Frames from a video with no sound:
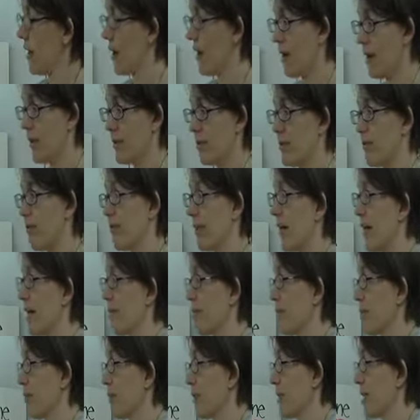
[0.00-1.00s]
I'll
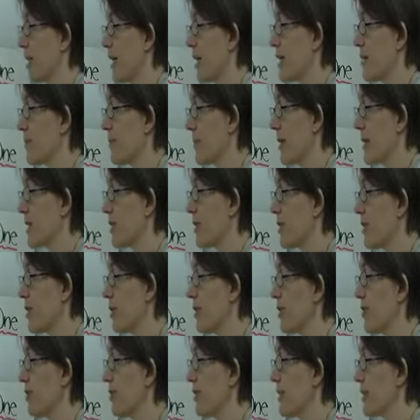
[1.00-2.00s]
divide both sides by
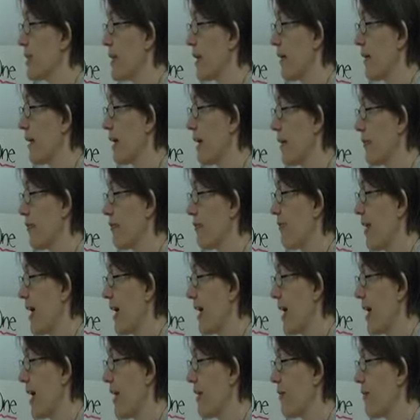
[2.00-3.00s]
2. Now I have
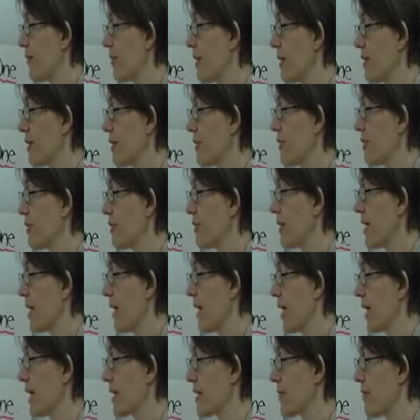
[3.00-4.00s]
5 to the
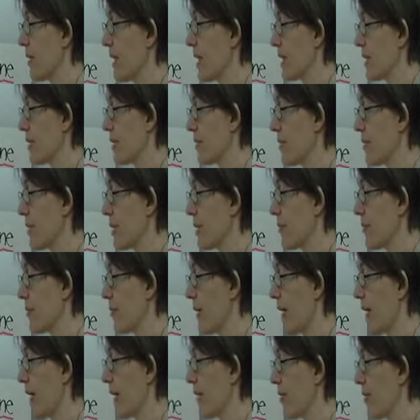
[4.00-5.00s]
x minus 1
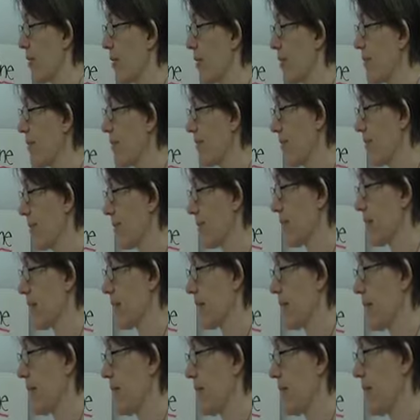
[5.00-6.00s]
power
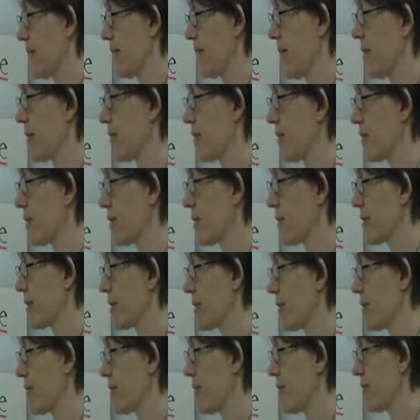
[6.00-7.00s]

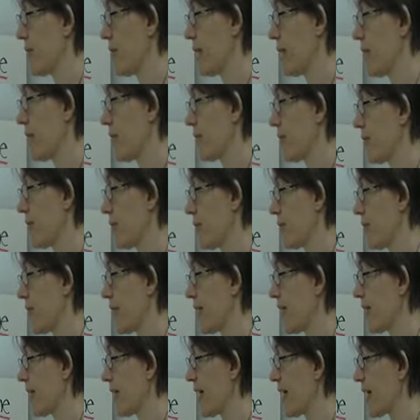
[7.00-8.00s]
equals
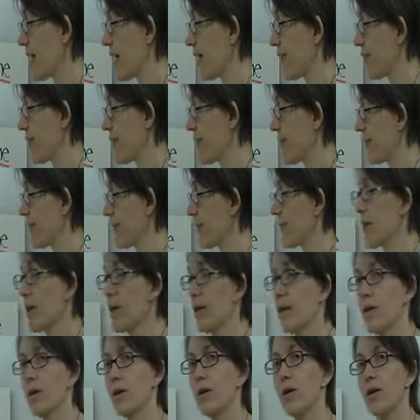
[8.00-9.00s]
125.
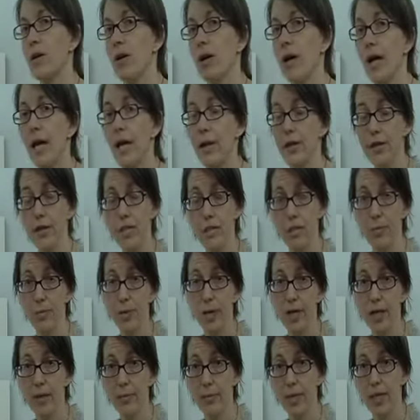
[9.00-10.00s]
At this
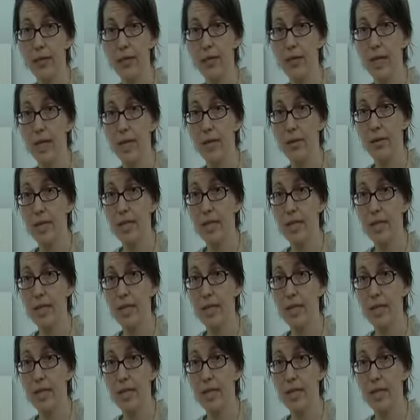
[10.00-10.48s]
point, I'm going to say to